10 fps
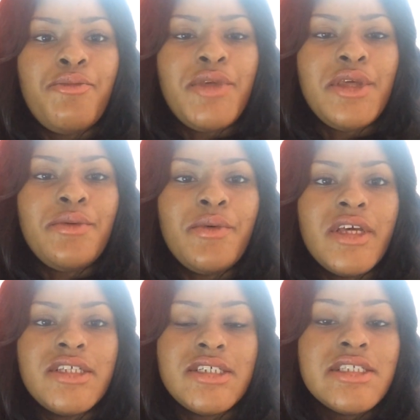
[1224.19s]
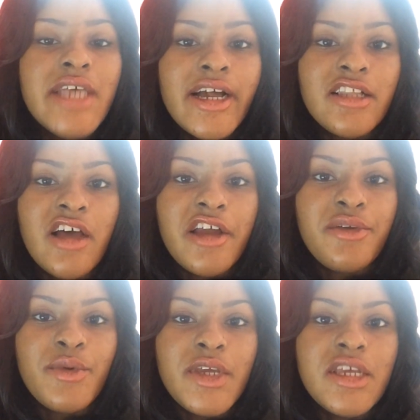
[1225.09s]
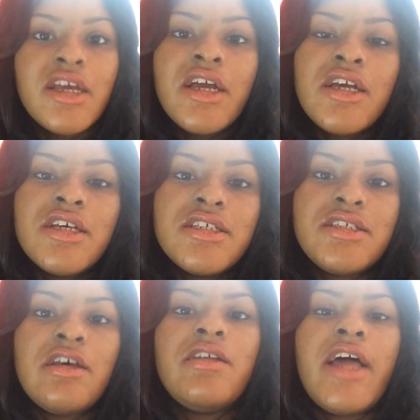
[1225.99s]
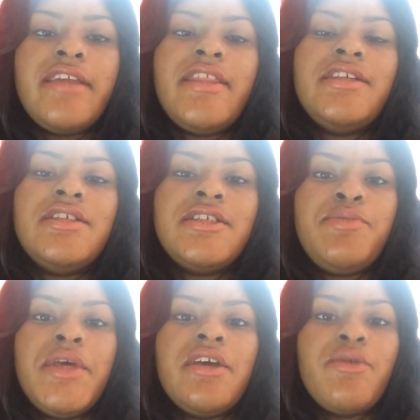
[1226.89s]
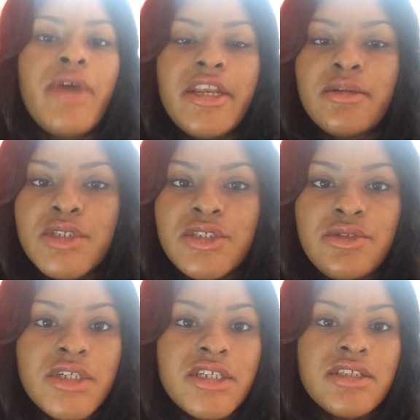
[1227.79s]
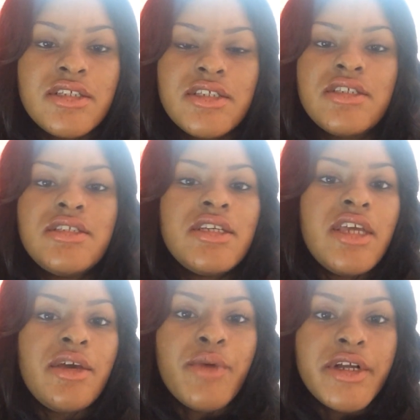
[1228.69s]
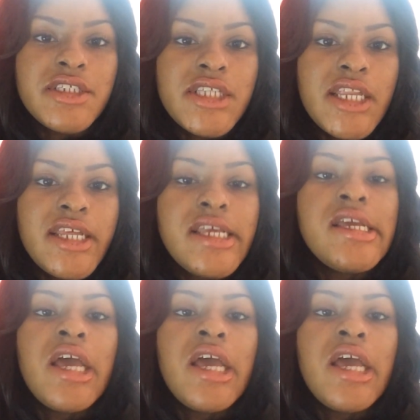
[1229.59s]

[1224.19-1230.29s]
me was it's like a lottery. So like they just pick random students to get work study.